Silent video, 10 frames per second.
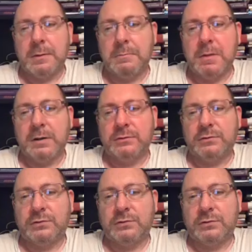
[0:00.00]

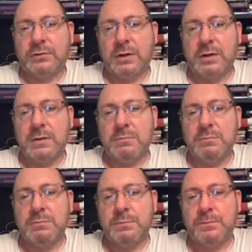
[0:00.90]
much
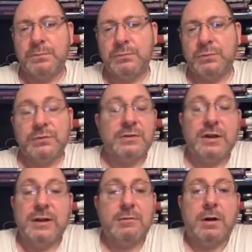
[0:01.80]
um, just
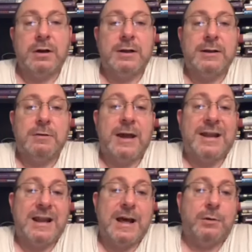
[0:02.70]
clearer, clearer
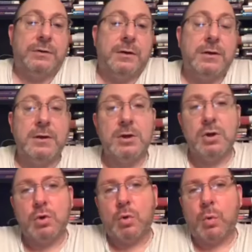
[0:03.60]
and louder.
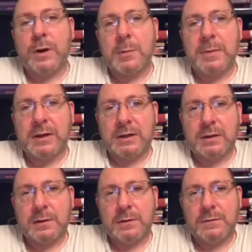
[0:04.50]
When I
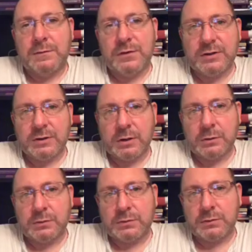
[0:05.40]
make
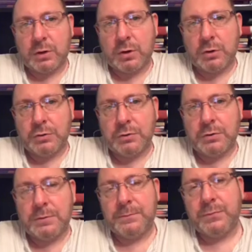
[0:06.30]
videos on
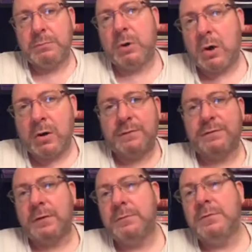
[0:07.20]
my
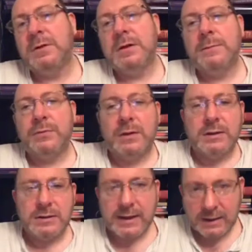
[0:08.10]
iPhone,
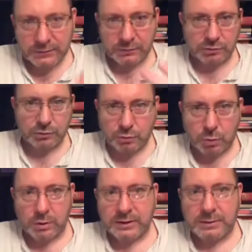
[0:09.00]
yeah, it's a good
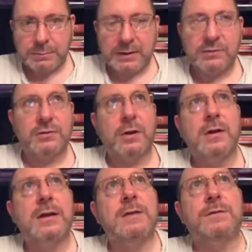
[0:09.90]
quality
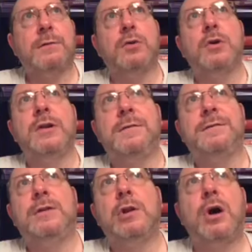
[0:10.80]
picture if I've got enough
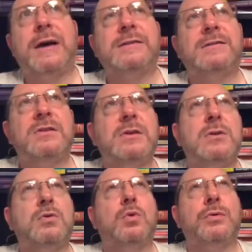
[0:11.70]
light,
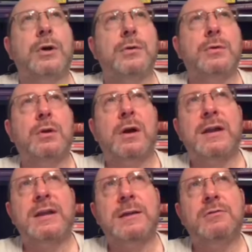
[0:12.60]
although the light in here